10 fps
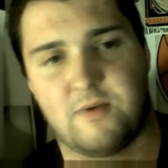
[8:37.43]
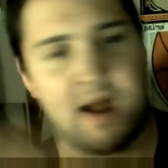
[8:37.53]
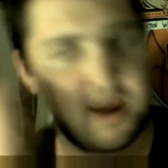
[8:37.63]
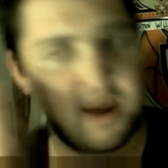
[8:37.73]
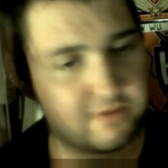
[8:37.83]

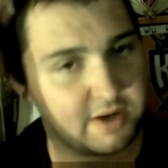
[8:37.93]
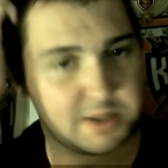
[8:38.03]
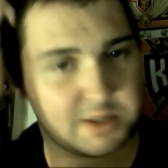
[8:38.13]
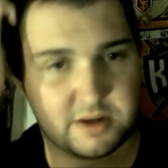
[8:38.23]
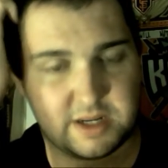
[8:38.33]
right after
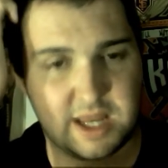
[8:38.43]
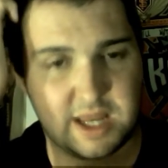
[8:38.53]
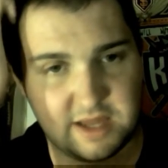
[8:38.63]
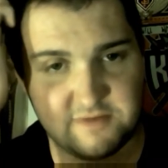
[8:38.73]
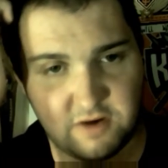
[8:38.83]
I started
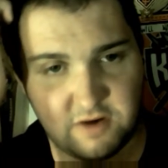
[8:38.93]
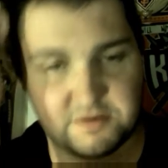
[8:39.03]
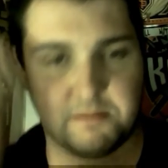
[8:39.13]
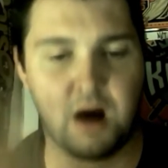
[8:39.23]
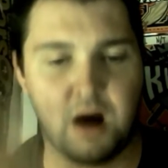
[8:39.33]
getting
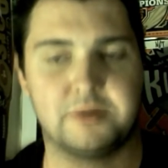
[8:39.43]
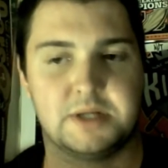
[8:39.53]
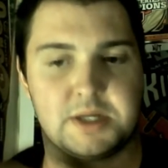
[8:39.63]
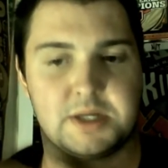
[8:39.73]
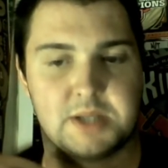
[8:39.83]
involved in
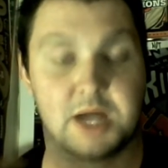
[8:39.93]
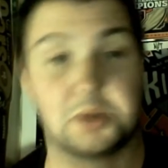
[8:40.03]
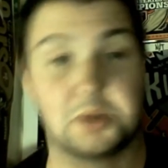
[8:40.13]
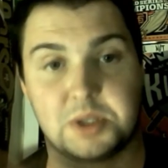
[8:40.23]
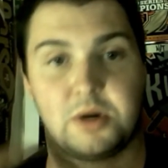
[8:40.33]
politics and
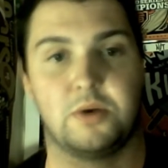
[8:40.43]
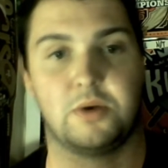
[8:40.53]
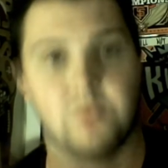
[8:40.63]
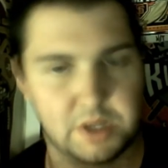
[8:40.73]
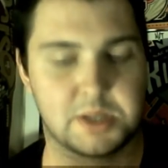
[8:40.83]
actually
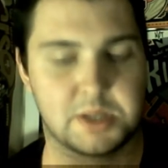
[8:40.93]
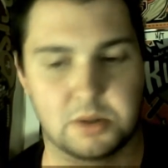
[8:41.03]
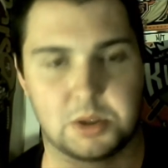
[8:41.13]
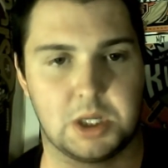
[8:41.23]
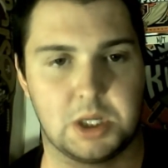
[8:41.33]
started
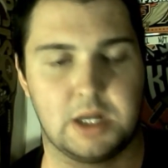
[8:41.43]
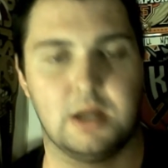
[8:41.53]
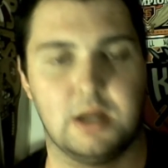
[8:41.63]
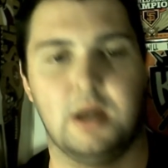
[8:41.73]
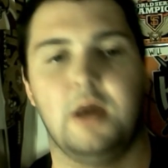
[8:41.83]
researching